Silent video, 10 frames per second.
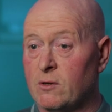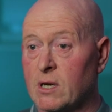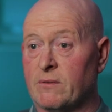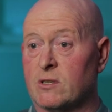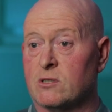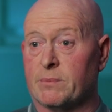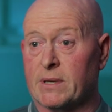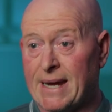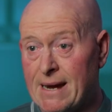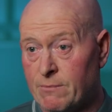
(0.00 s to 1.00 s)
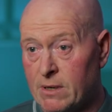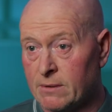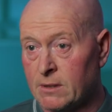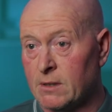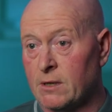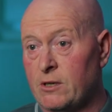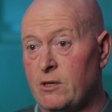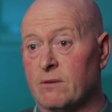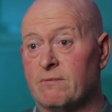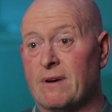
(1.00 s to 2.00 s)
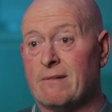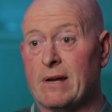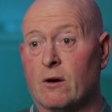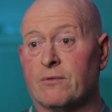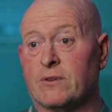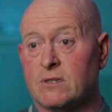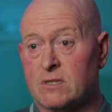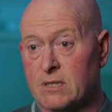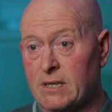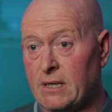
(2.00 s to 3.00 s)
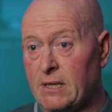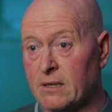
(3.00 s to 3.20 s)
you look over the top of the camera, you can very often see